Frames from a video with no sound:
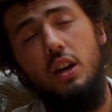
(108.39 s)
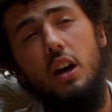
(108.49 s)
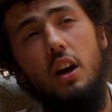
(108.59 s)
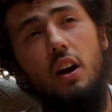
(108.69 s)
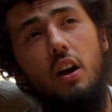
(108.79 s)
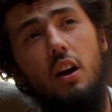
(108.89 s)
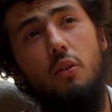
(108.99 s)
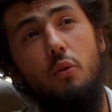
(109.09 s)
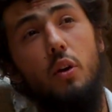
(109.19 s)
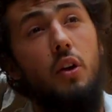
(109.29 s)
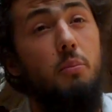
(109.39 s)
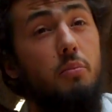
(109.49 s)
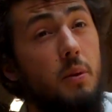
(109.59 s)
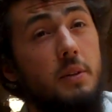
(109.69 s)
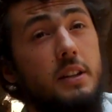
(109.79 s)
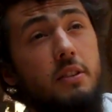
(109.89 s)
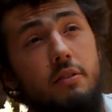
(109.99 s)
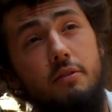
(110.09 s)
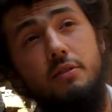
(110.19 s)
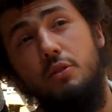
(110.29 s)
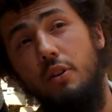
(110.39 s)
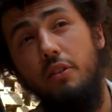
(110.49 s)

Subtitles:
a primitive sort